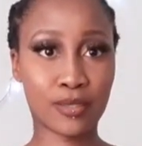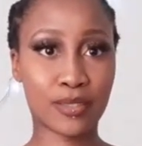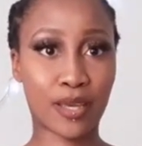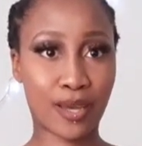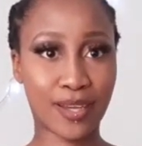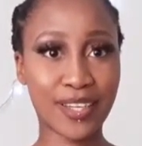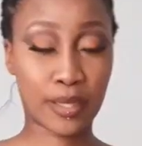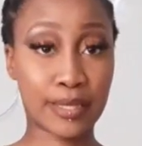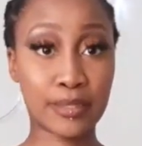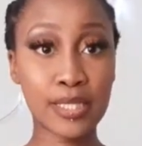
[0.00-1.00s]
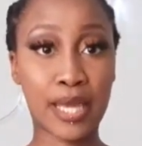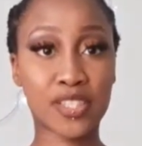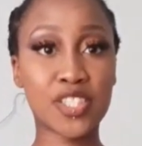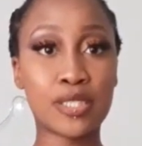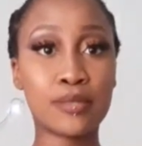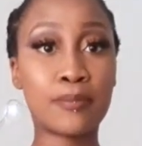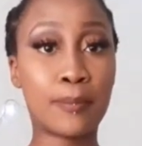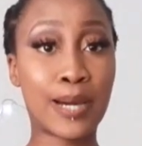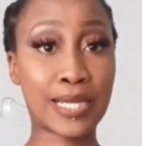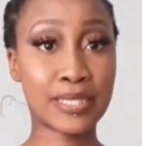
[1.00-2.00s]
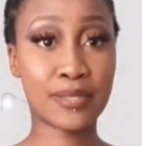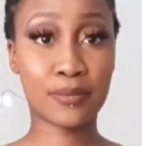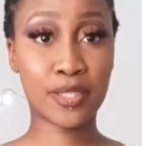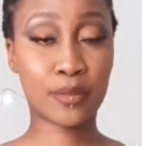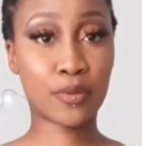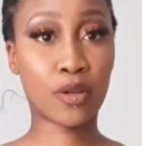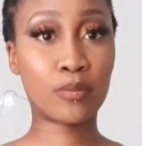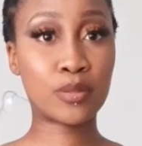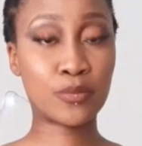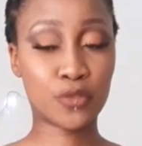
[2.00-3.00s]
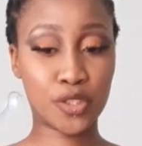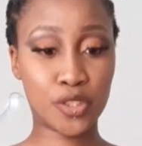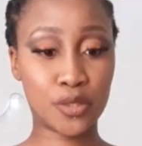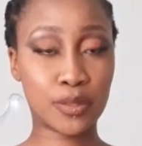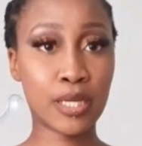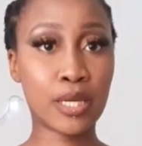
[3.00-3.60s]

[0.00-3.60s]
it actually might be a problem for you.